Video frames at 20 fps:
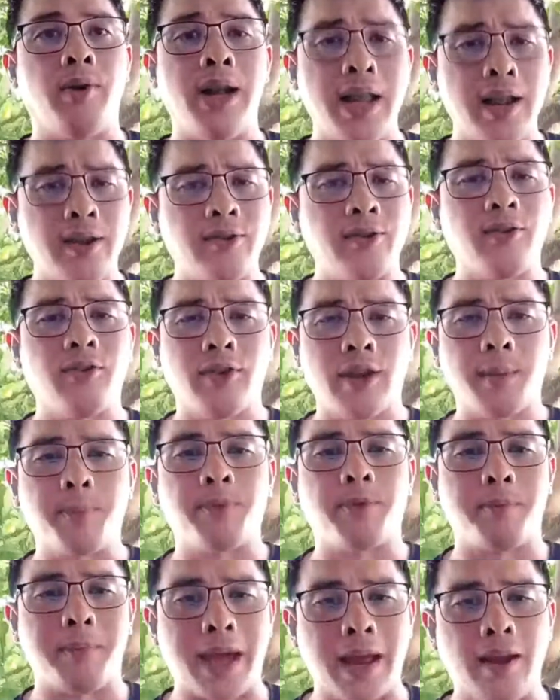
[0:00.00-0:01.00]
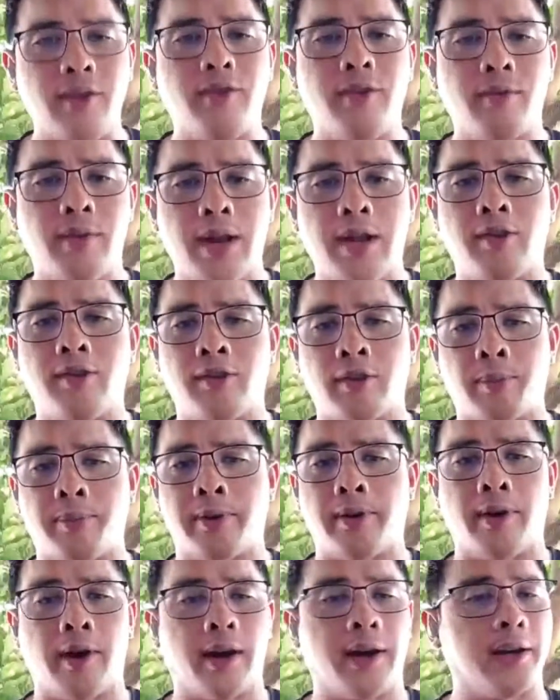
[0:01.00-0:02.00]
Relationships, managing relationships
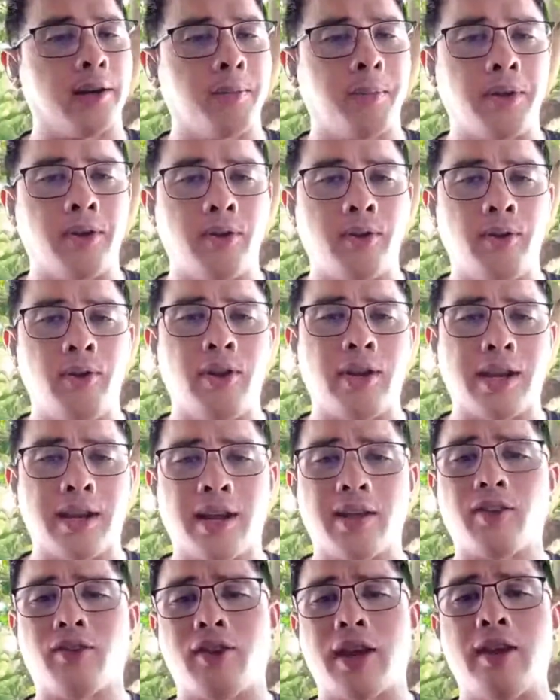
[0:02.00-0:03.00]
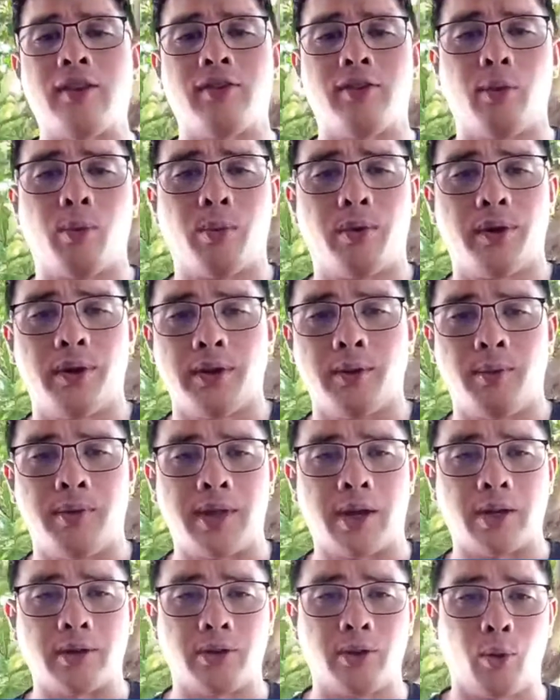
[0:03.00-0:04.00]
is an art, but you cannot change the world
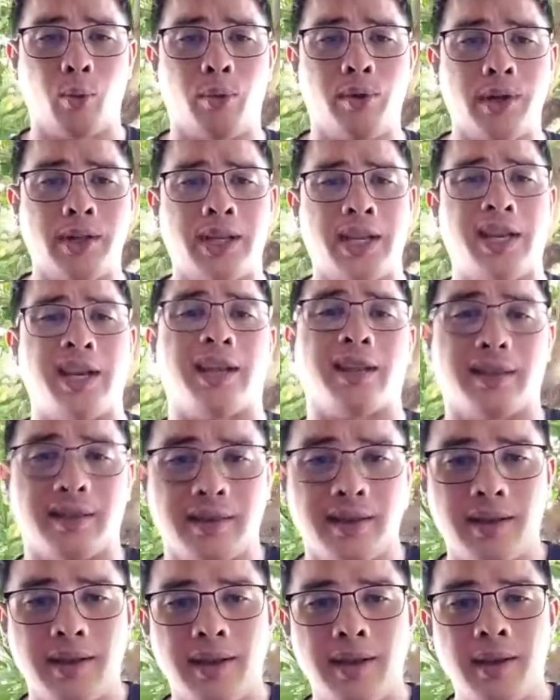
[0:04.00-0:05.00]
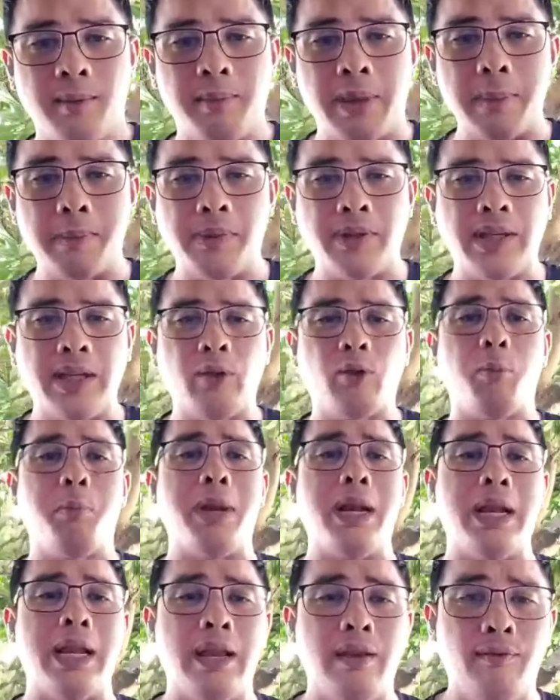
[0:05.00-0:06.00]
without the world in it. People need to
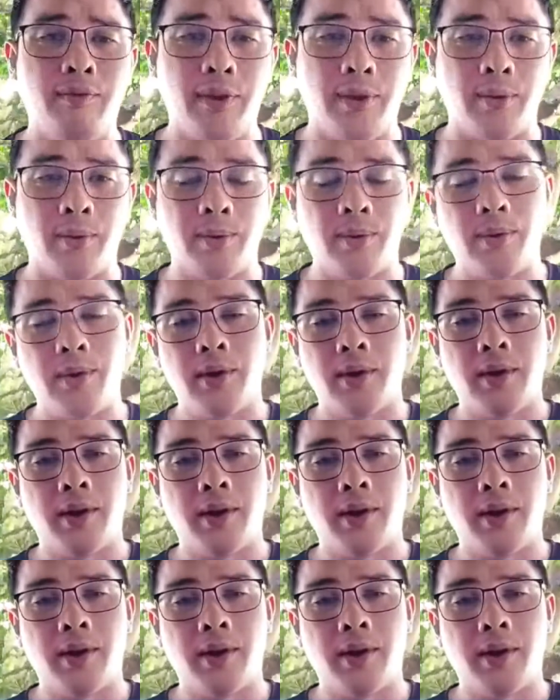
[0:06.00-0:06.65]
believe you.